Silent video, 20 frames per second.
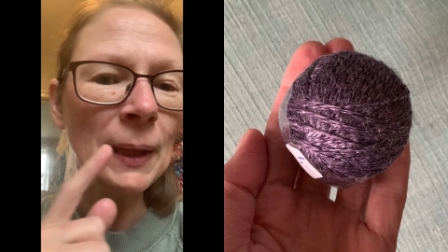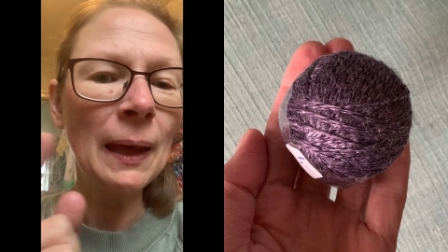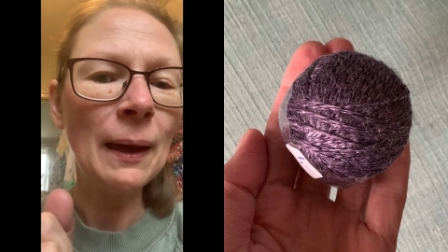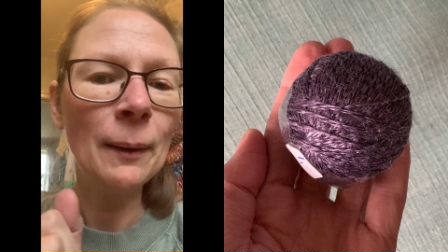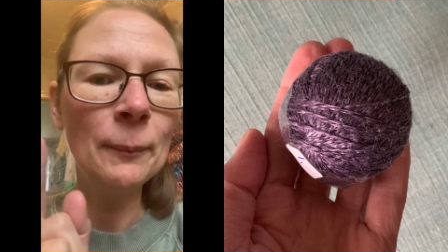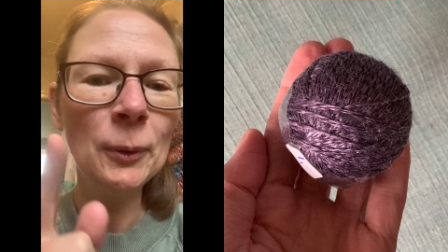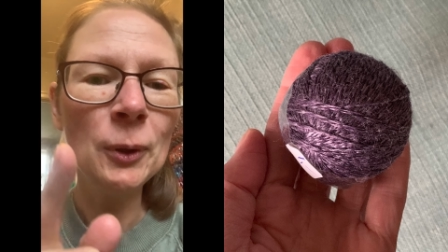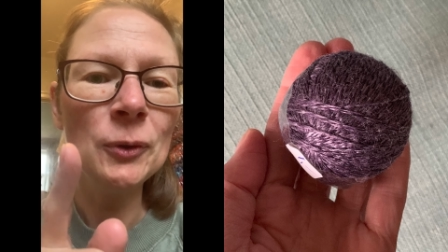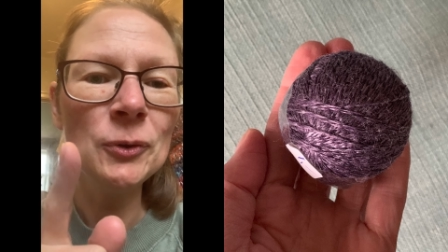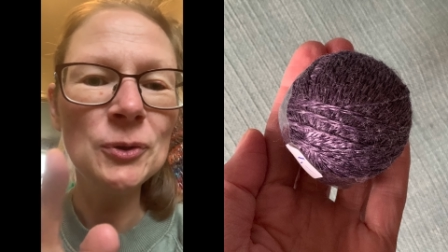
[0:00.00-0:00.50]

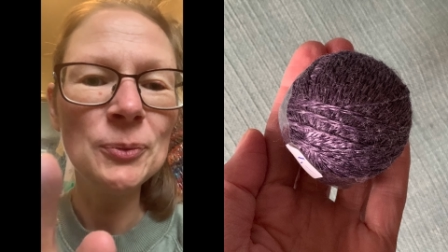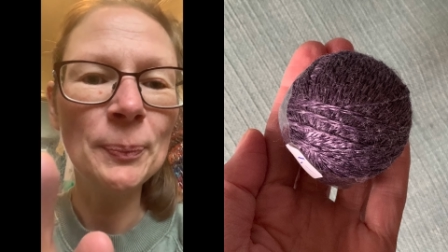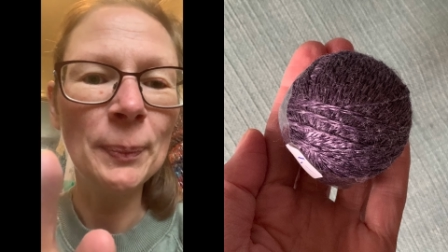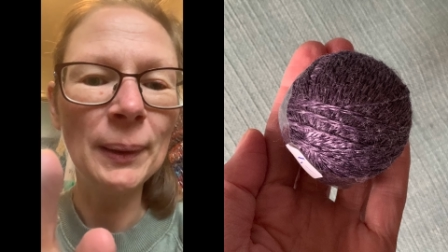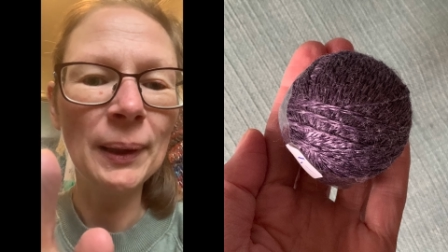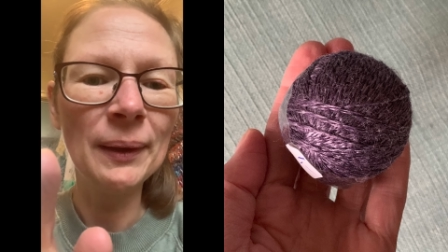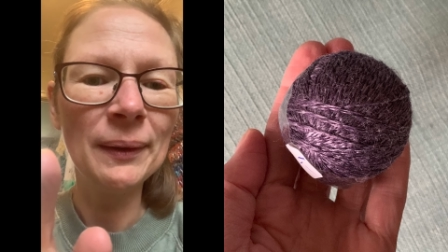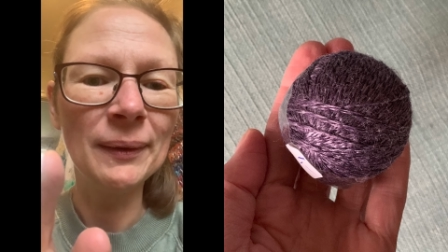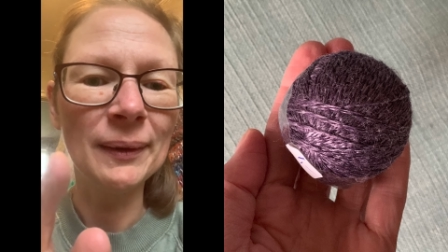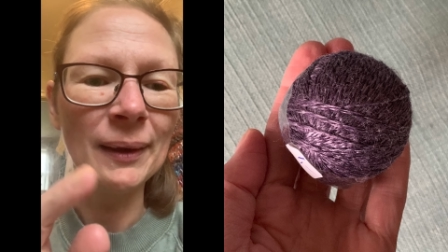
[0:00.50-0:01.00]
I'm going to
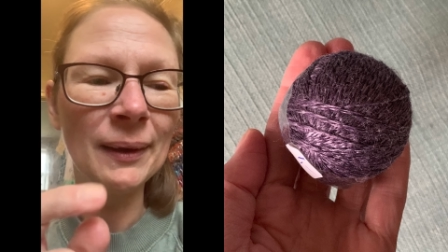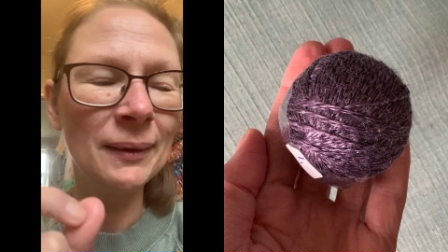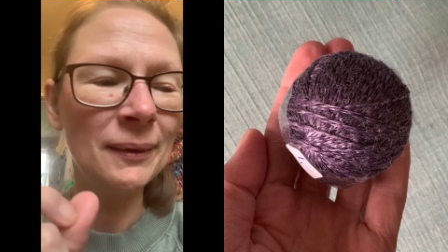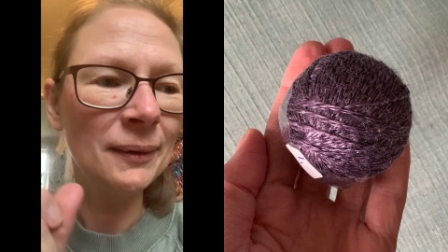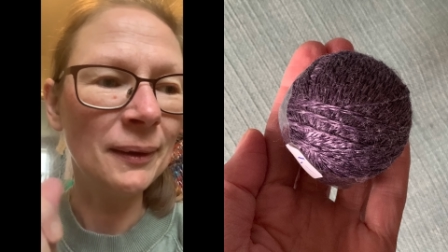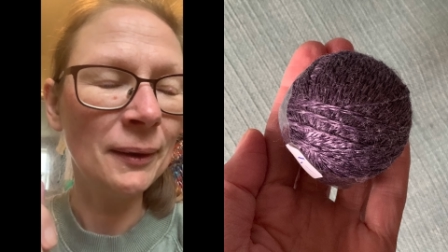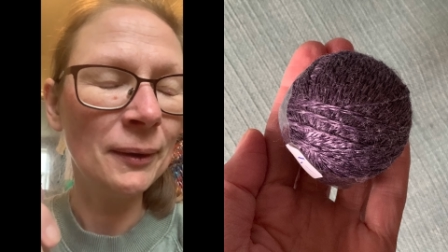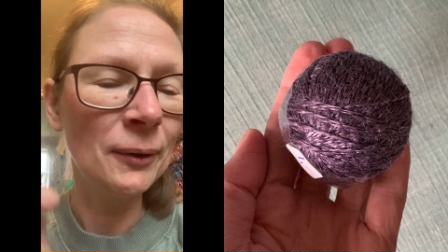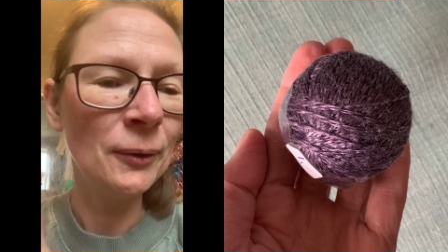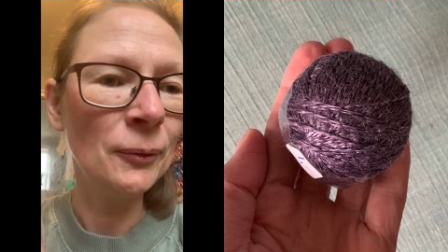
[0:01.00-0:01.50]
buy that.
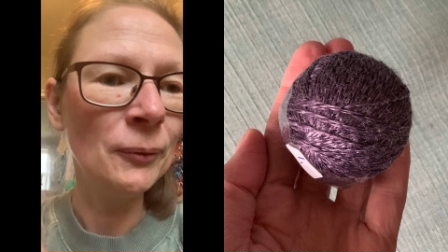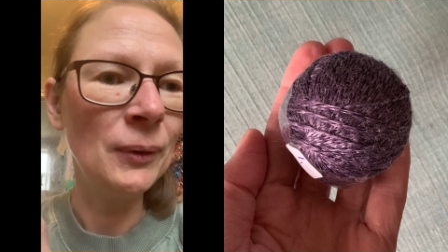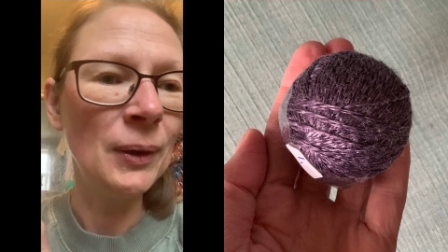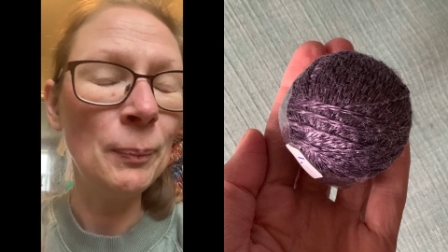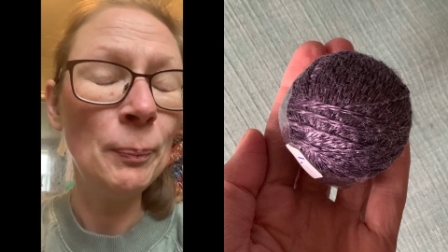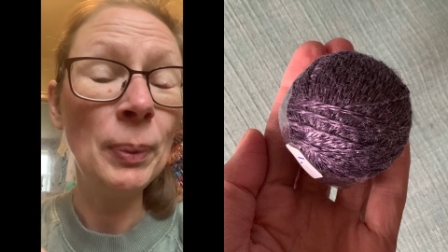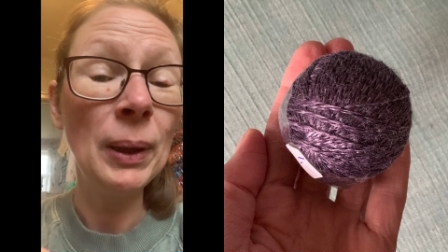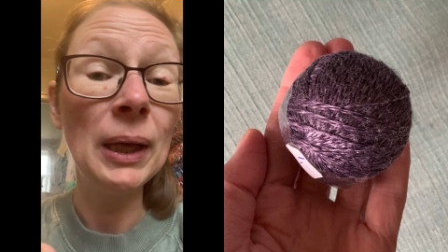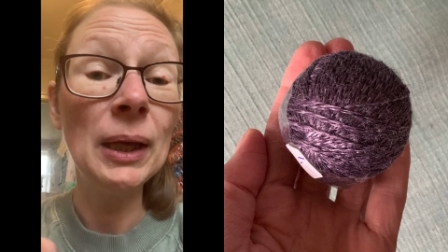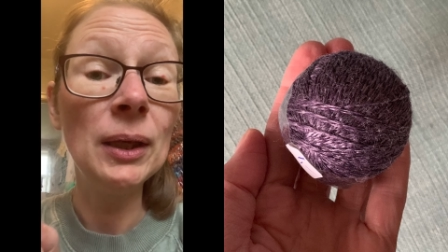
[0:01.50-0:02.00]
I only
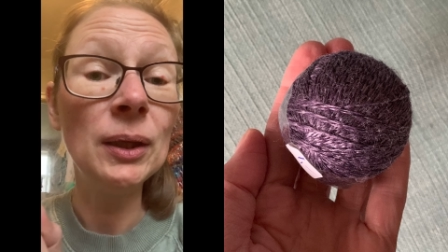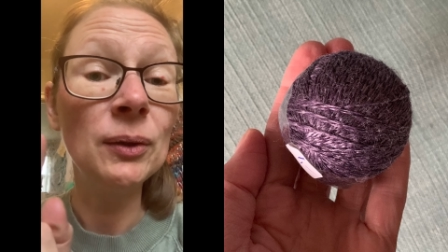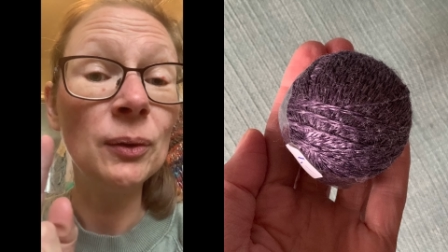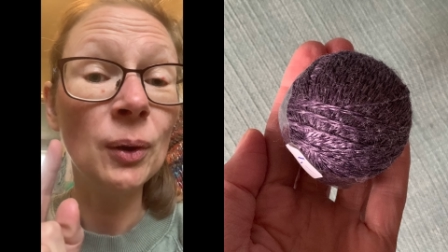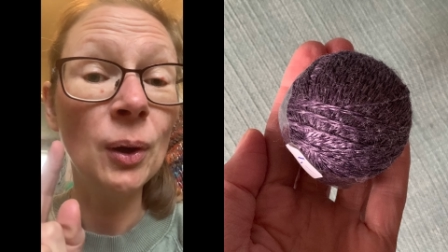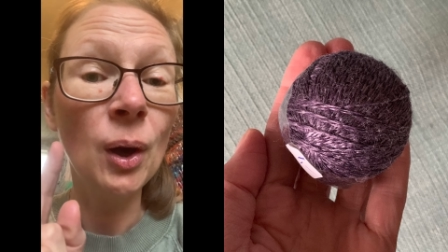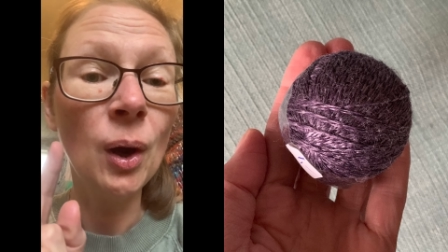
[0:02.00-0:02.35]
paid